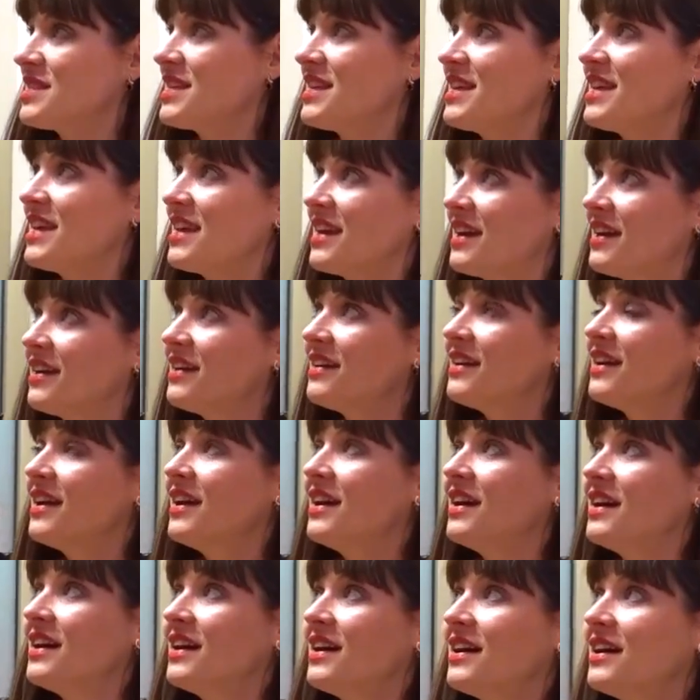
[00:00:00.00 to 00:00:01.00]
here
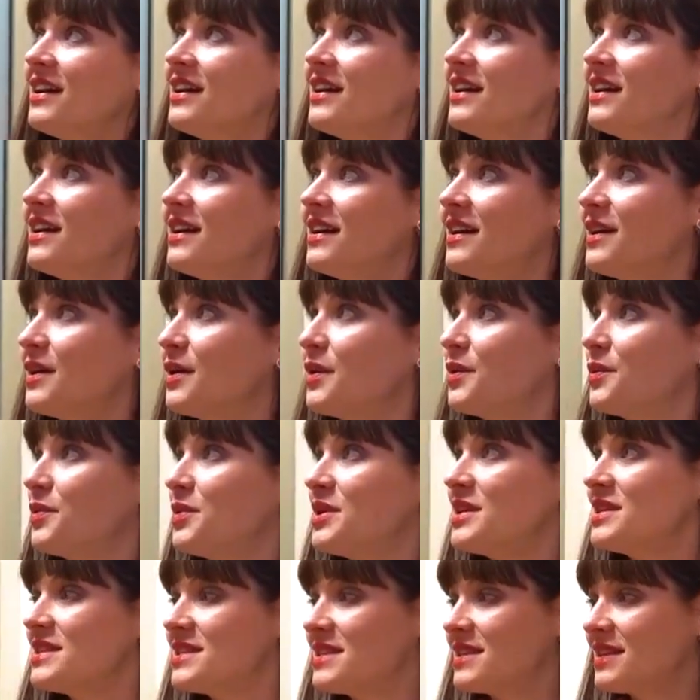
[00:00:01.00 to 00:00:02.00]

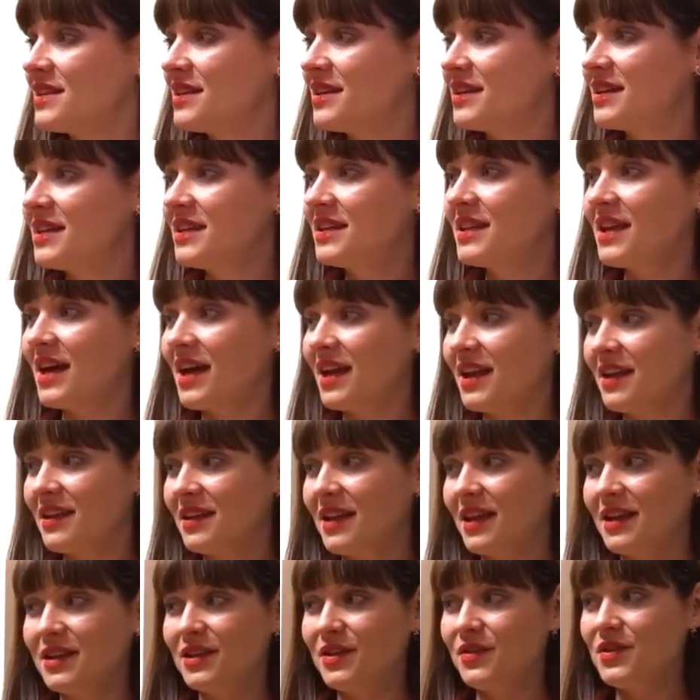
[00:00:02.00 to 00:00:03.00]
with Italian
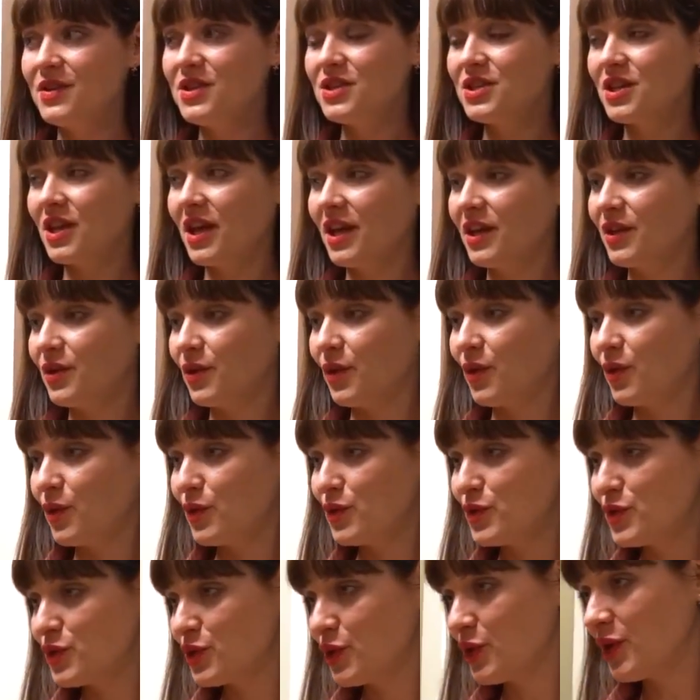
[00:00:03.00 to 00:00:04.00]
language, and
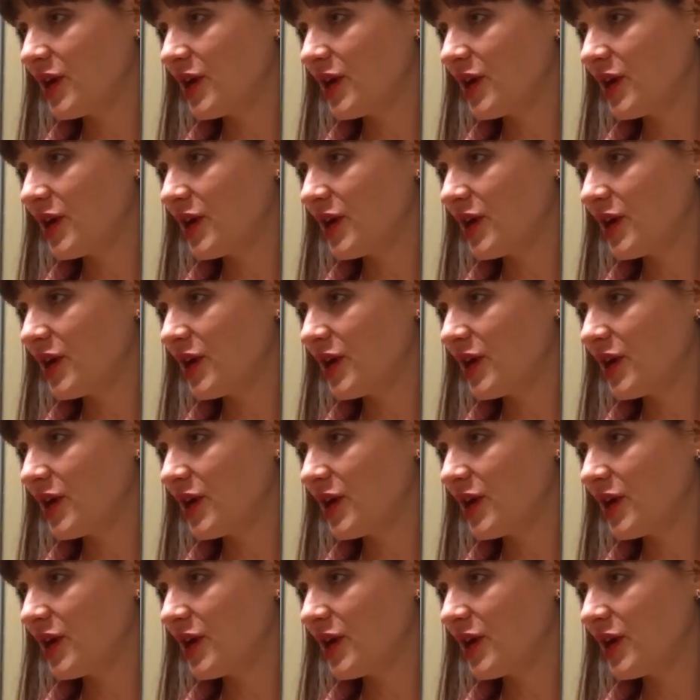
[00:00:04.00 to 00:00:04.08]
also,